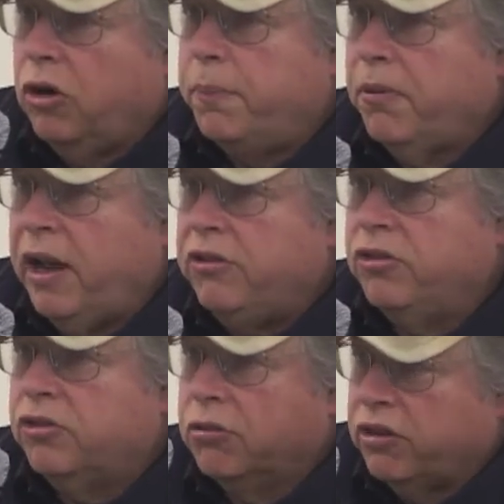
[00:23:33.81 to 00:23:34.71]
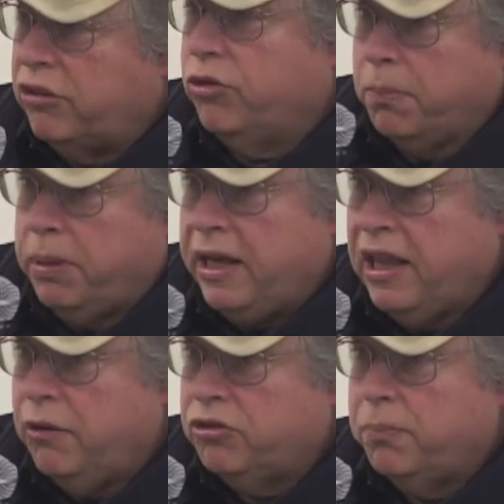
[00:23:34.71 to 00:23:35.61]
corporations through. That's what the
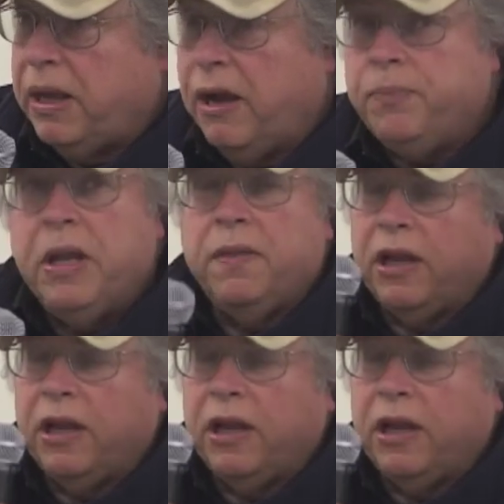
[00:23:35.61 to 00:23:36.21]
bailout was about.